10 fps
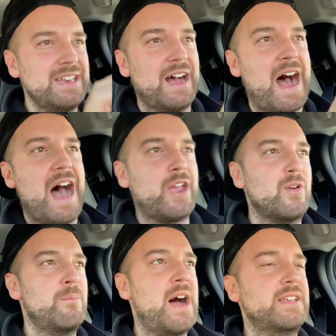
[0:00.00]
a
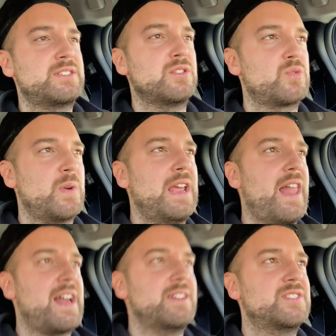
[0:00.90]
higher Mazda 3,
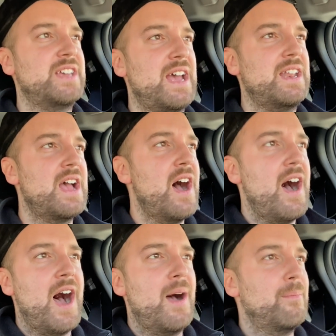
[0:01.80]
like I said,
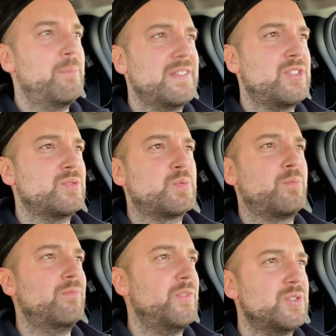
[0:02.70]
but
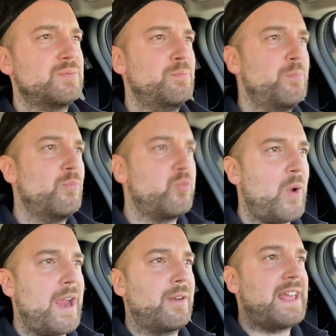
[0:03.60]
there's
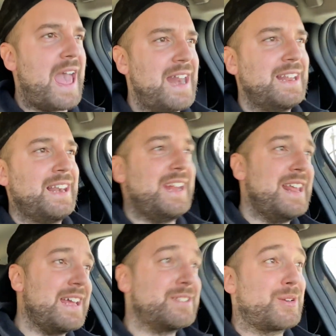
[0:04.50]
rarely any
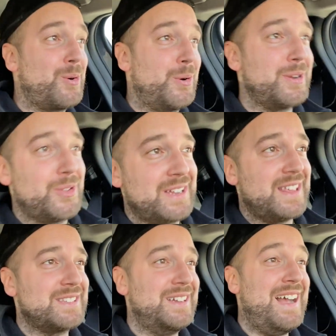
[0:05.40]
leaning into the corner. Look
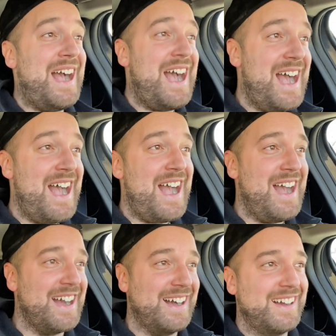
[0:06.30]
at this.
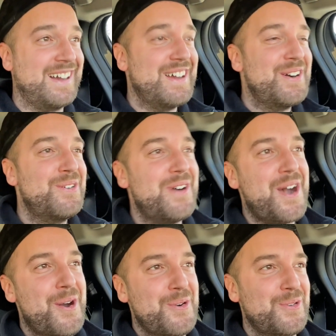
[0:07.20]

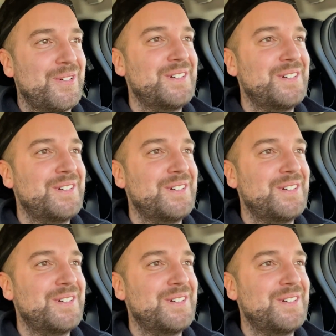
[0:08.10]
Whoa!